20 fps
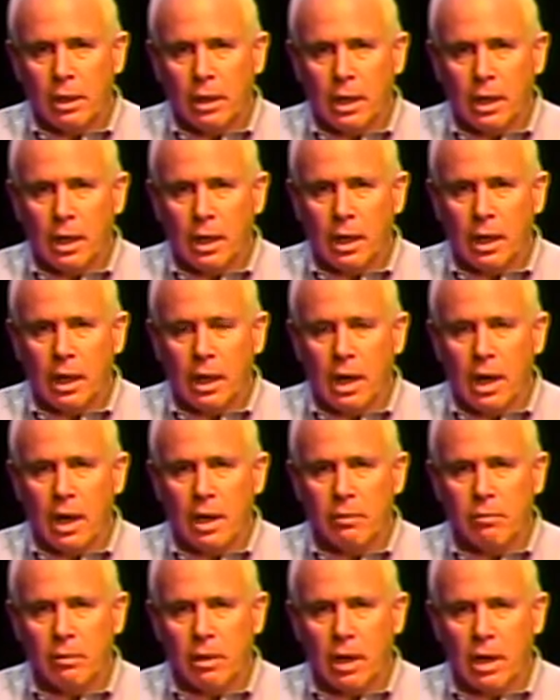
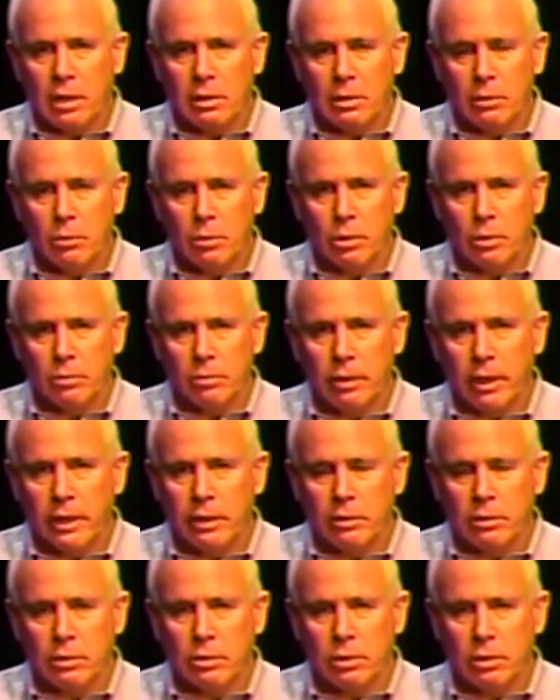on Rockland World
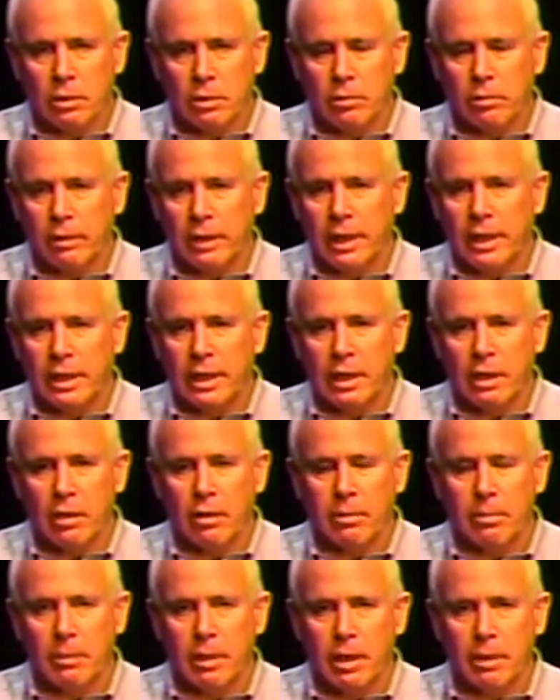Radio called Creating
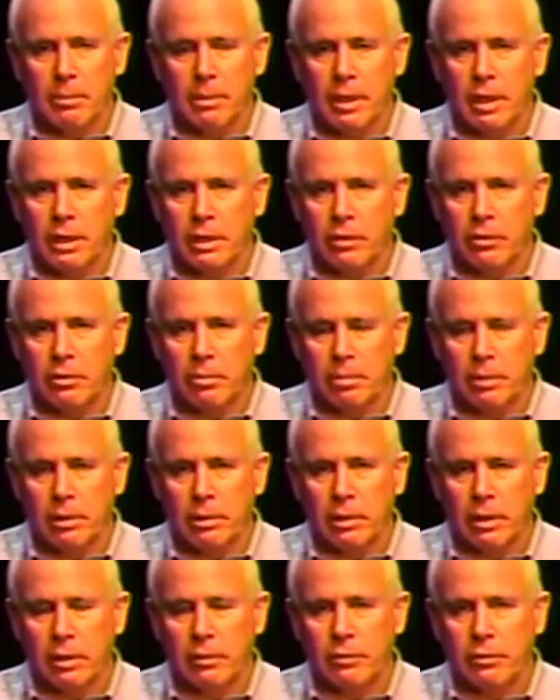Health, Mind, Body, and
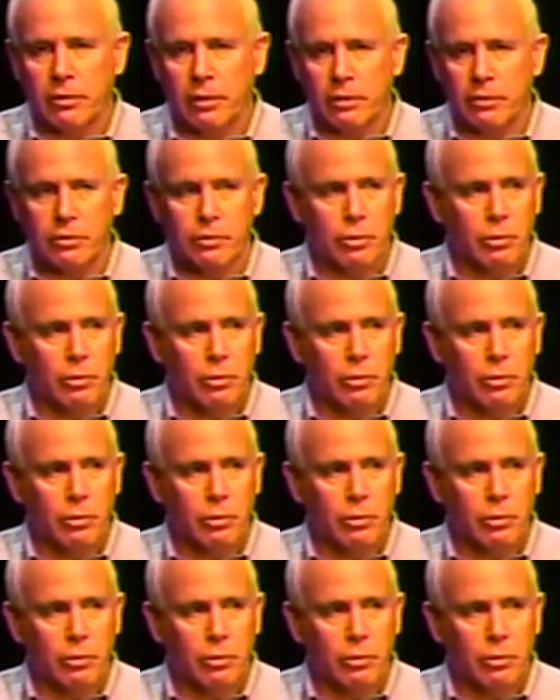Spirit since